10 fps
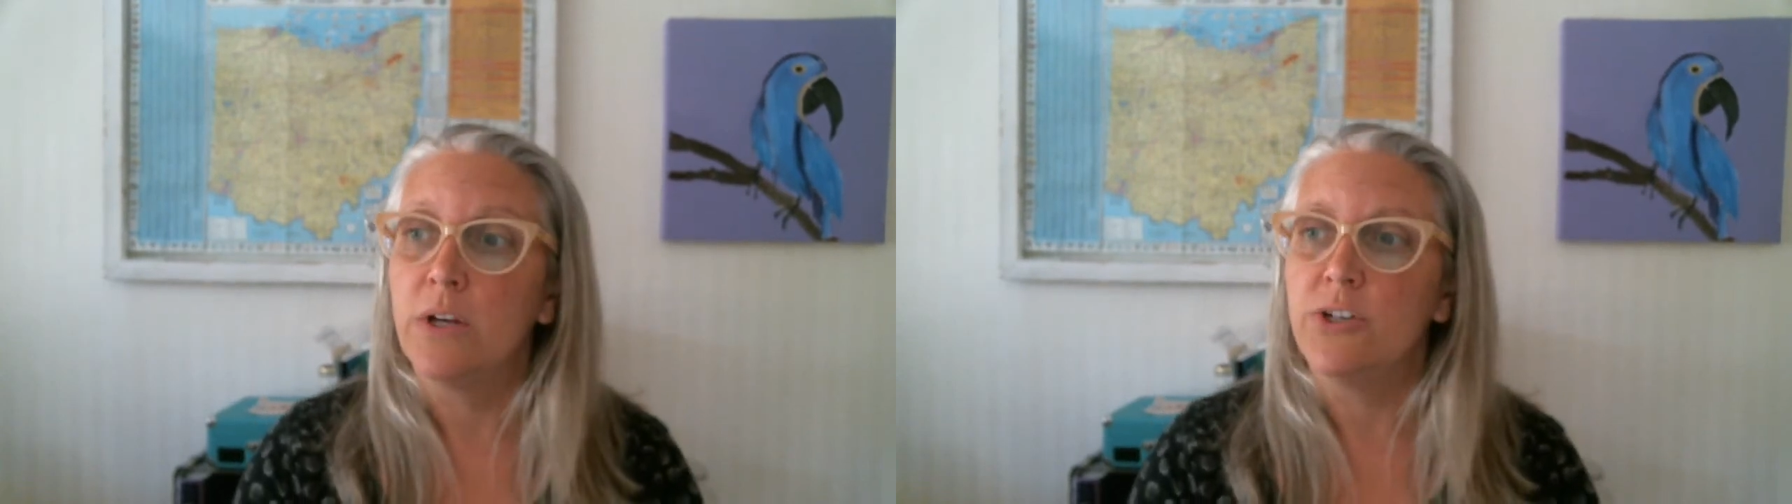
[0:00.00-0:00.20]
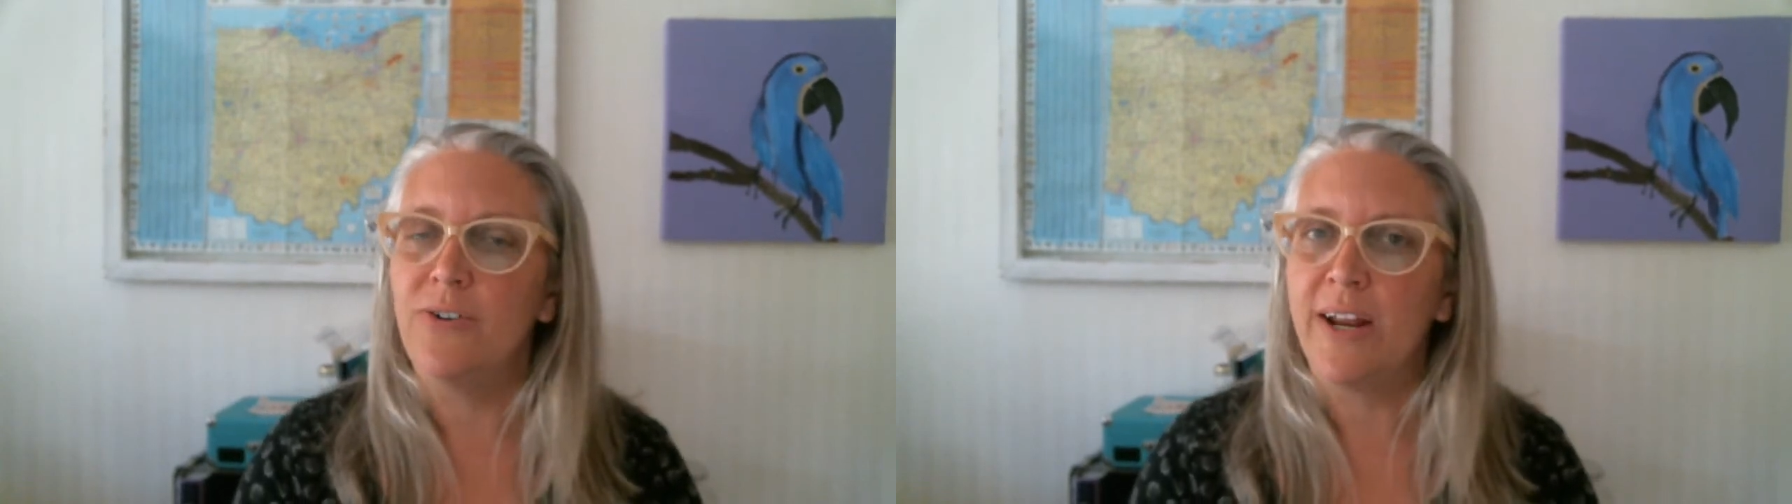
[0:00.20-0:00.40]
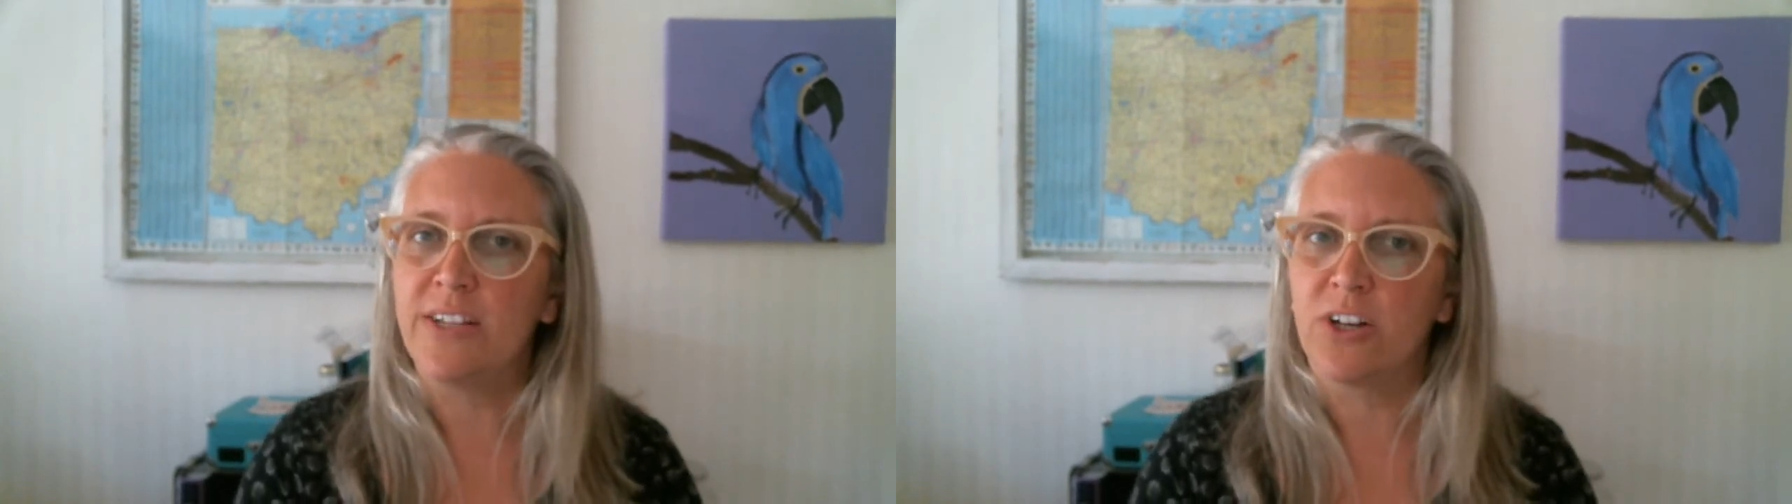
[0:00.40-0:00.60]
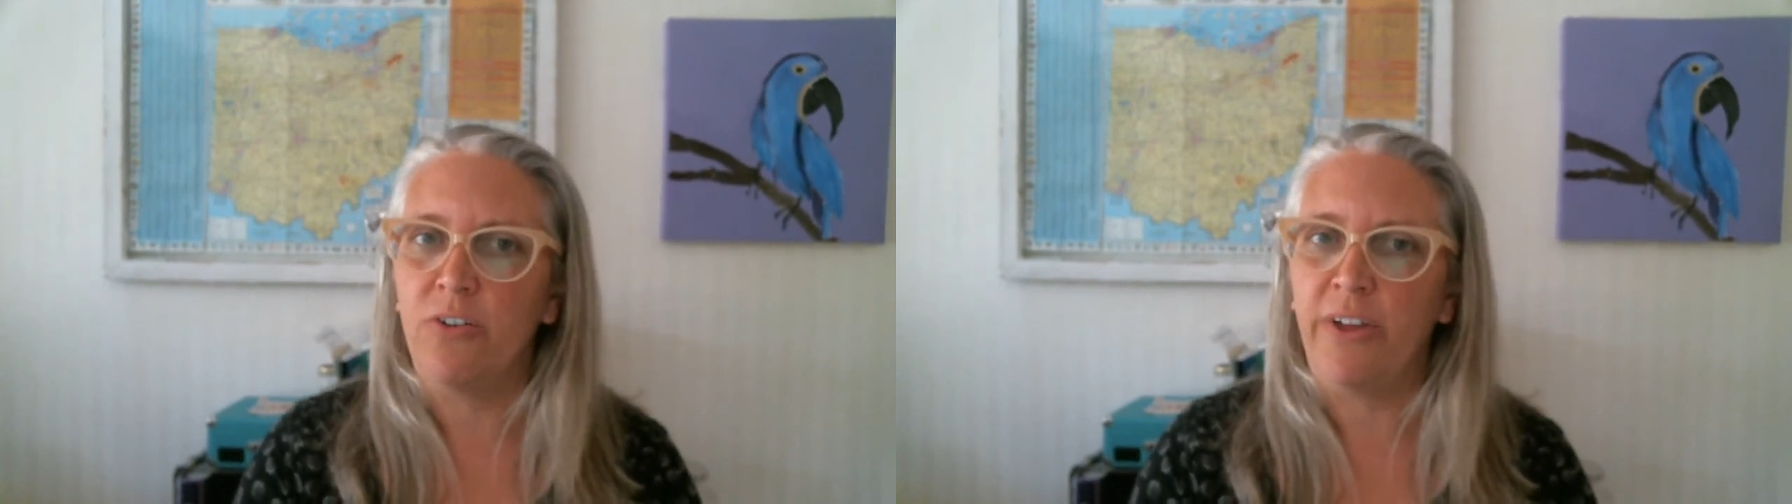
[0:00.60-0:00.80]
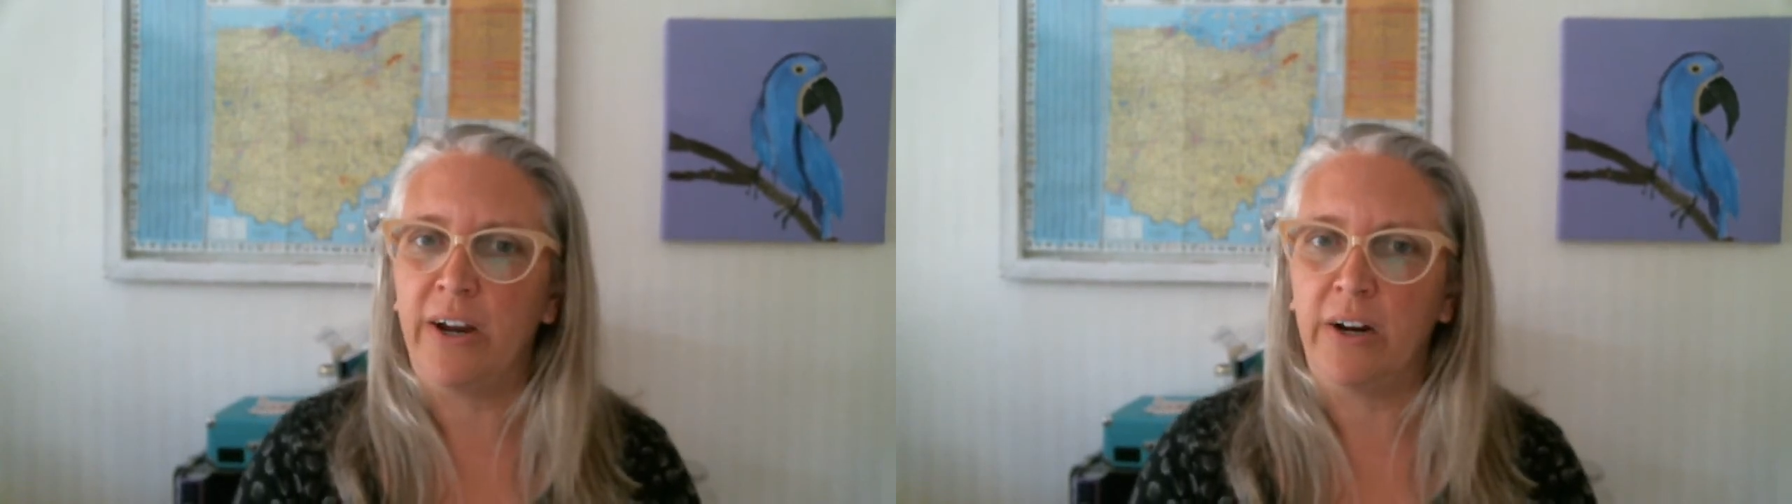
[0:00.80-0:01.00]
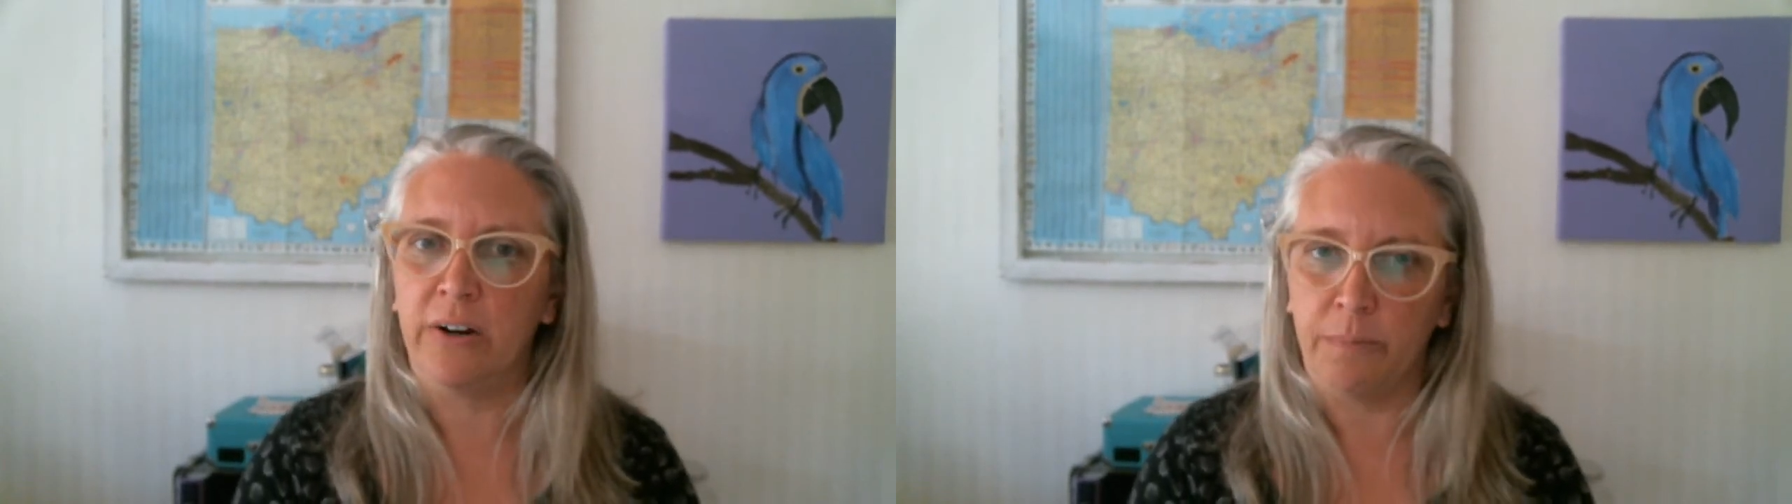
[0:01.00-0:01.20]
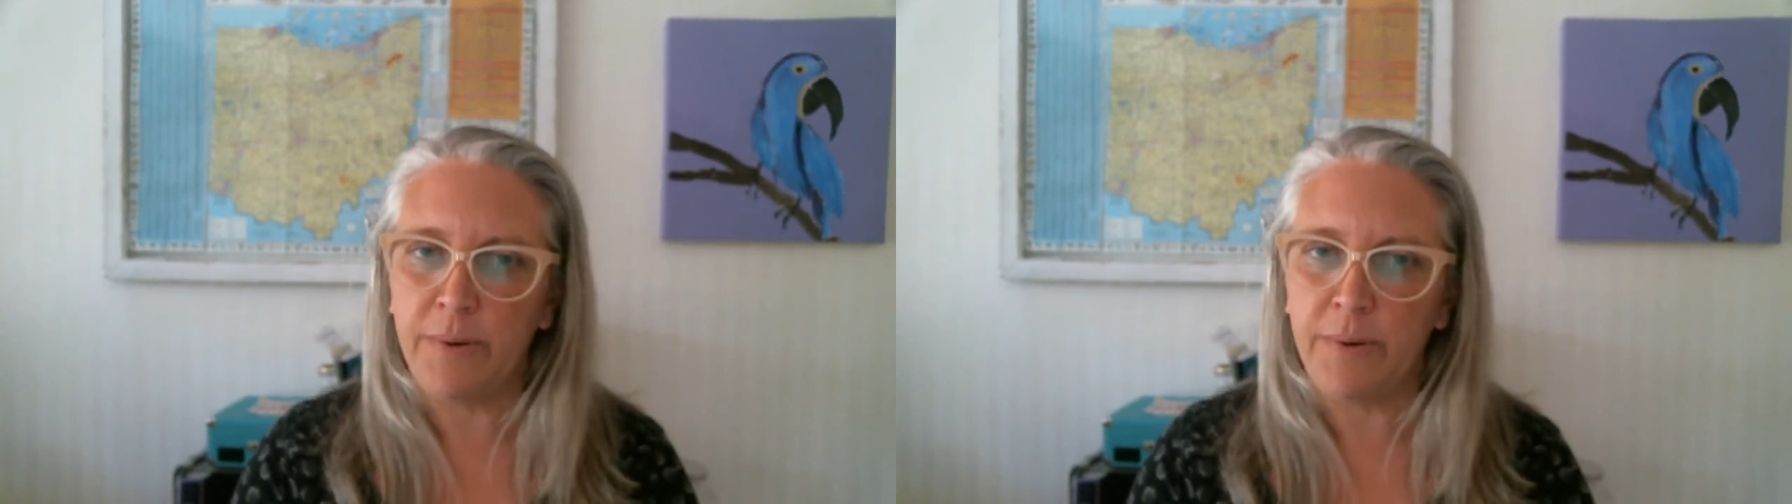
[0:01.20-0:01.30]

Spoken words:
due dates are there